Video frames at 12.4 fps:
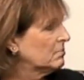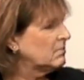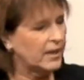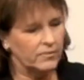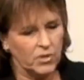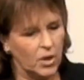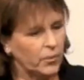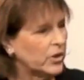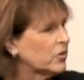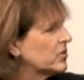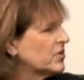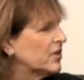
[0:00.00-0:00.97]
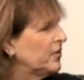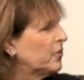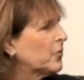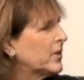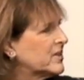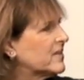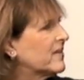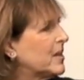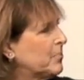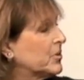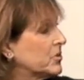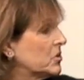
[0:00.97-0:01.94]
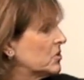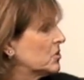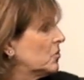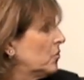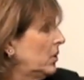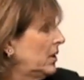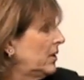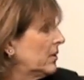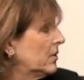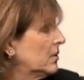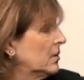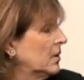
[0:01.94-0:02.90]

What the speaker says: They have no interest in the rest of that person's career.